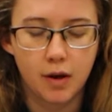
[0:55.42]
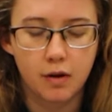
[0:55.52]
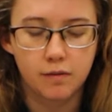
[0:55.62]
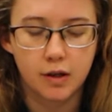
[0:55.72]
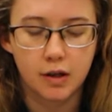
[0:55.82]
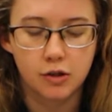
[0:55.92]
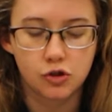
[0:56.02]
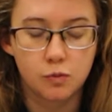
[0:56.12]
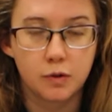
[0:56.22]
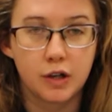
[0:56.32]
of the
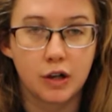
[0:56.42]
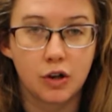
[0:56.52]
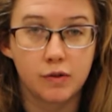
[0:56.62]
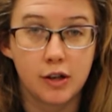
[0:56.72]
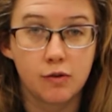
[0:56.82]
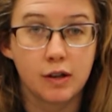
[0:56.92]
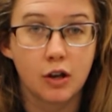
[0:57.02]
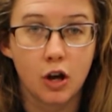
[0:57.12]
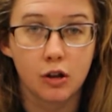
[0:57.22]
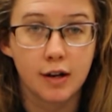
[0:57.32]
superhero that you can
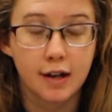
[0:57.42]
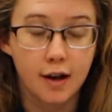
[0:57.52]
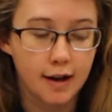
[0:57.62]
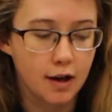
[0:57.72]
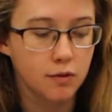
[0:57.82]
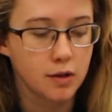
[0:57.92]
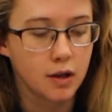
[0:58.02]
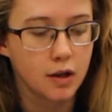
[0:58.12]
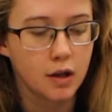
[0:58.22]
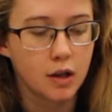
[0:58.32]
color and cut out.
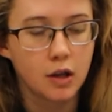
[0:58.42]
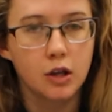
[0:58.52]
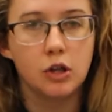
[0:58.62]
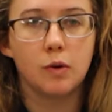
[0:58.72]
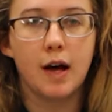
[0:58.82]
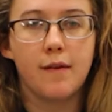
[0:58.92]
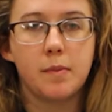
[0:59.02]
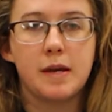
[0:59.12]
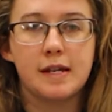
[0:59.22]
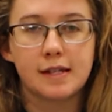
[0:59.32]
You will have
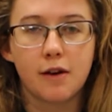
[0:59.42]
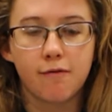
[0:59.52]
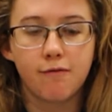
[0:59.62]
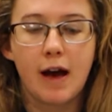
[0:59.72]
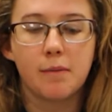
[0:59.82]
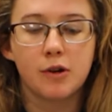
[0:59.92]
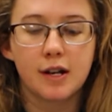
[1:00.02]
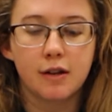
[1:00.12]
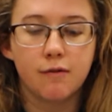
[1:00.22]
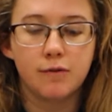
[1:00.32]
a piece of
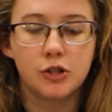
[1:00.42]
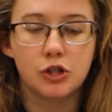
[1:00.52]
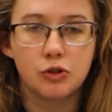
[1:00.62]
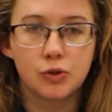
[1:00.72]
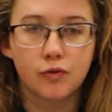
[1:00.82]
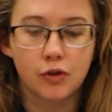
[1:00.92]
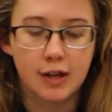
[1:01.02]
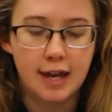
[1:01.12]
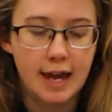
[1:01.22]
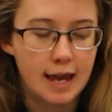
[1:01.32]
fabric to use for
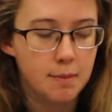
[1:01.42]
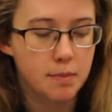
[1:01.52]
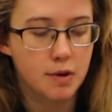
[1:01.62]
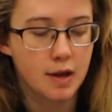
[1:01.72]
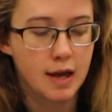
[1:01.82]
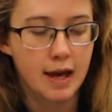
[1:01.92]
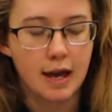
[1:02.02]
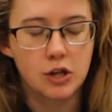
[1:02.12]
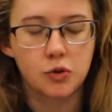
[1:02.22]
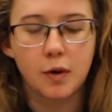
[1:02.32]
the cape,
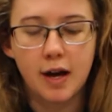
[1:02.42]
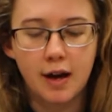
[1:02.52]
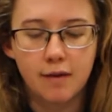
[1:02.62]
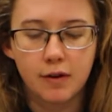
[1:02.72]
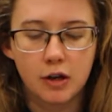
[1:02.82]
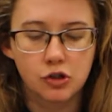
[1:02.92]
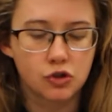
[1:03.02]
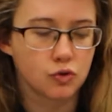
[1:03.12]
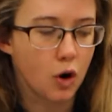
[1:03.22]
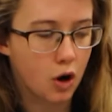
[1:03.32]
and you will have a
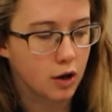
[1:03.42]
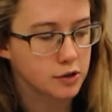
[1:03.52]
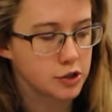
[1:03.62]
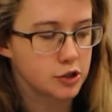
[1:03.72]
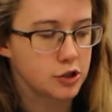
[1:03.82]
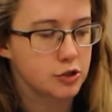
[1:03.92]
straw just